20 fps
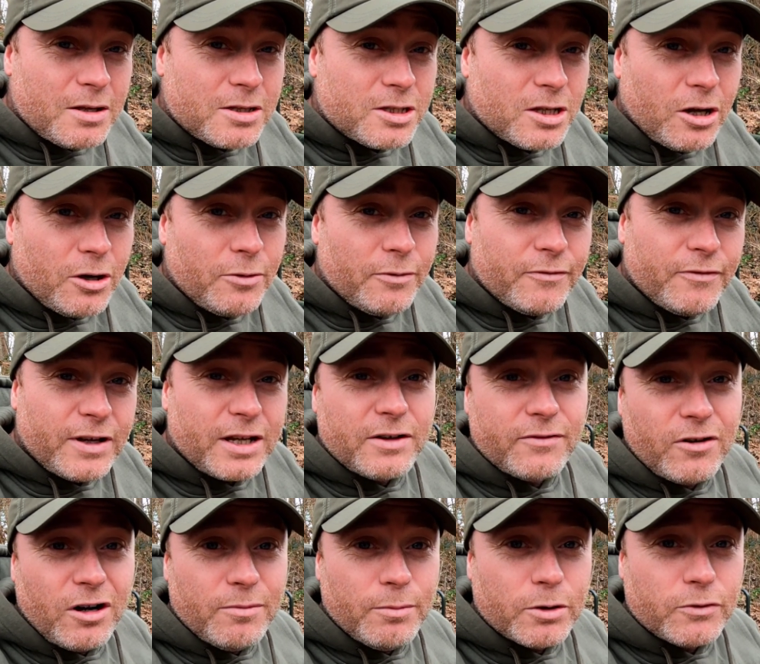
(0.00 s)
So thank
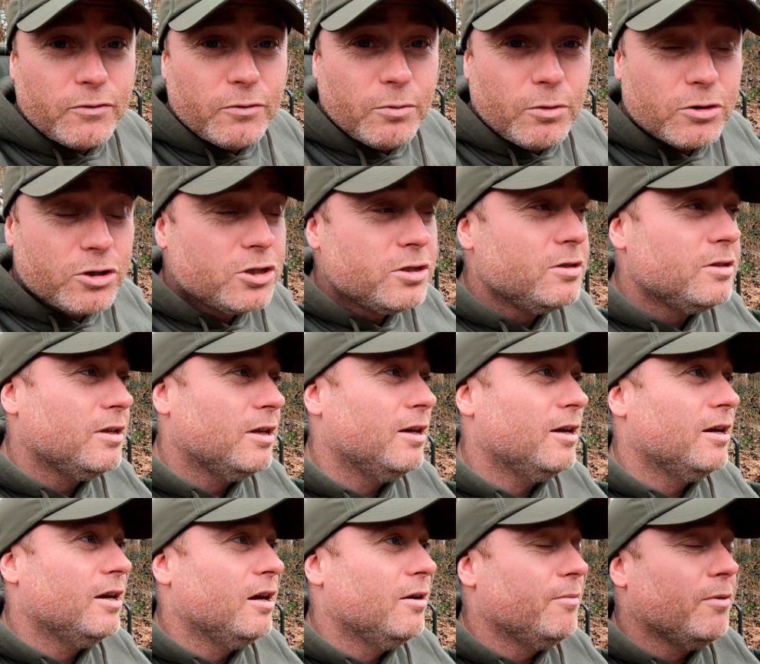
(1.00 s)
you very much for watching.
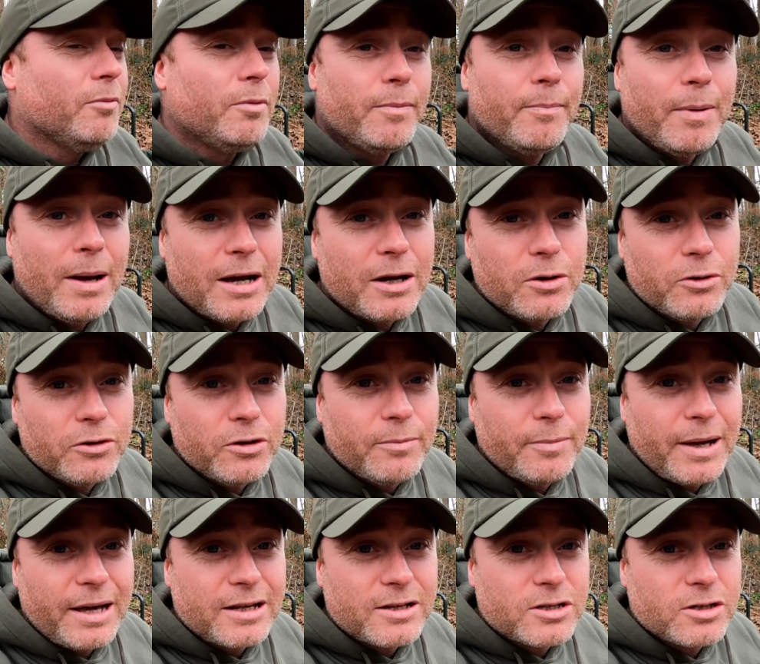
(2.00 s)
I'll be back on
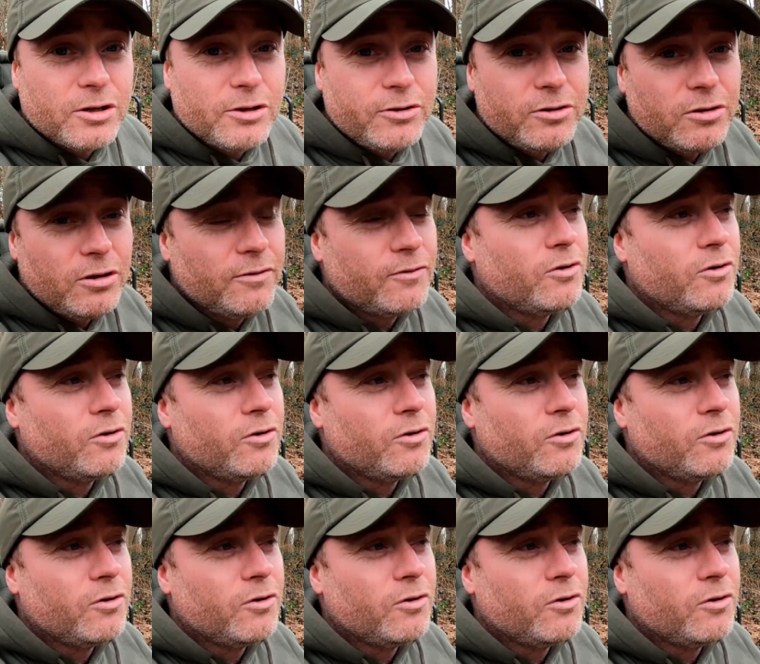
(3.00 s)
the bank soon.